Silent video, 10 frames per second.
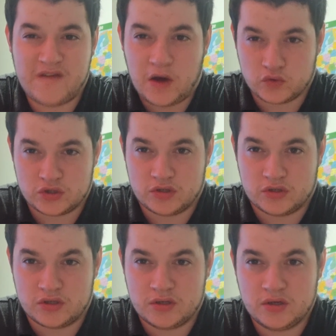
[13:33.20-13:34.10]

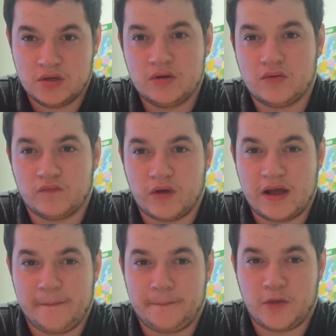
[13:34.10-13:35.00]
thousands,
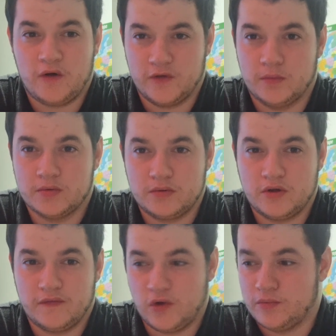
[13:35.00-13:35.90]
right, of
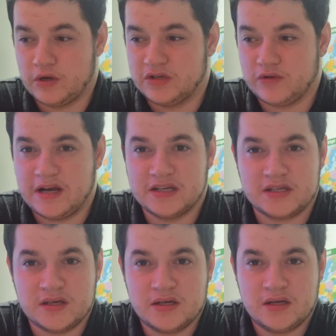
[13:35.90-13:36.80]
Uber Eats
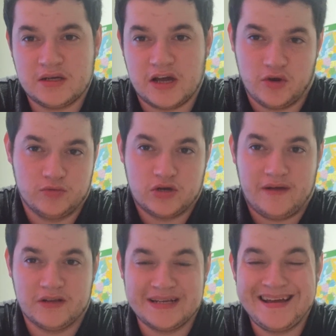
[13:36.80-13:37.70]
riders and Uber
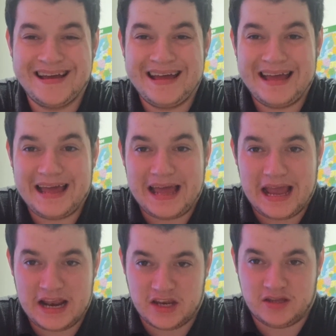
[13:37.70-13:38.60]
drivers
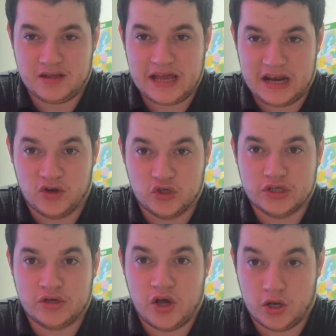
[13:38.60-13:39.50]
in
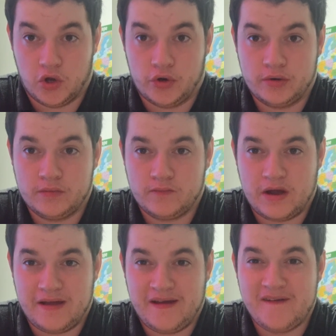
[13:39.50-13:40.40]
London alone,
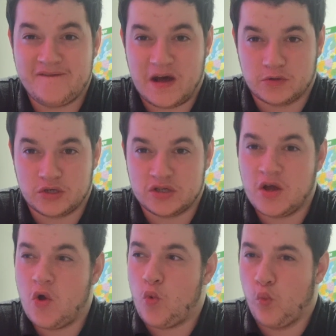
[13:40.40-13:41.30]
right?
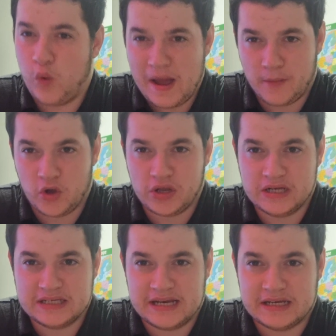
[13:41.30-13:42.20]
Thousands. Way more
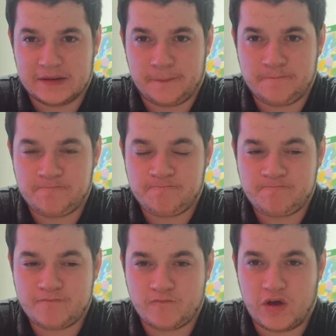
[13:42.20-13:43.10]
than is needed,
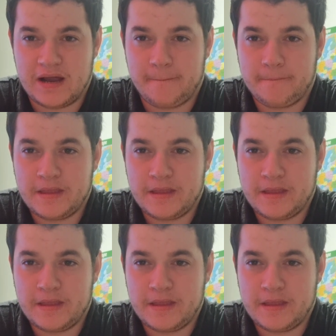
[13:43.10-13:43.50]
right?